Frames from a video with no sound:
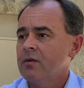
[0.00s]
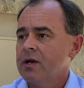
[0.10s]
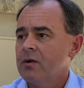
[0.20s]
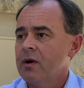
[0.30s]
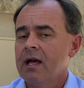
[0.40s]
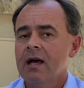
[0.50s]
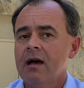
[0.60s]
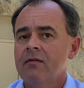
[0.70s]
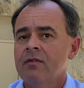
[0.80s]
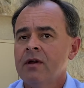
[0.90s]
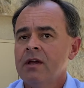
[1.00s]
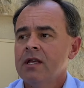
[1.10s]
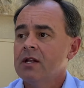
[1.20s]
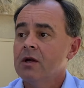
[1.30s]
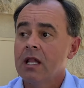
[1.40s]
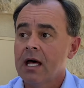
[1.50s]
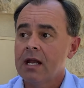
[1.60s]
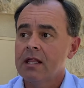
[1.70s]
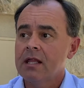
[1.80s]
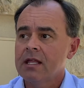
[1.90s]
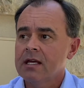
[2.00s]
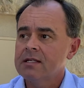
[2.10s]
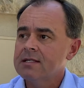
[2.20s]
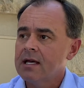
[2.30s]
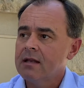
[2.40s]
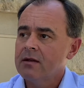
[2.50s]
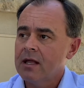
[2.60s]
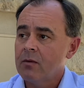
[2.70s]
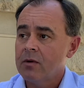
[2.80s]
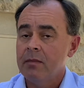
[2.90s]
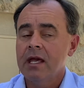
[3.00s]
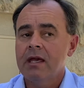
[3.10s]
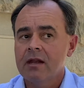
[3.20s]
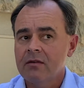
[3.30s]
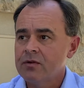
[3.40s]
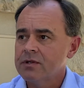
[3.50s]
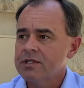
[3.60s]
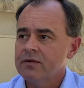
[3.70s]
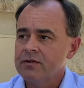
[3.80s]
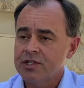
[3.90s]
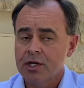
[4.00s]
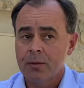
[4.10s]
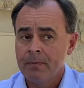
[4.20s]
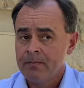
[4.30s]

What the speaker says: We don't have, you know, a lot of the things that would make it a full service jail.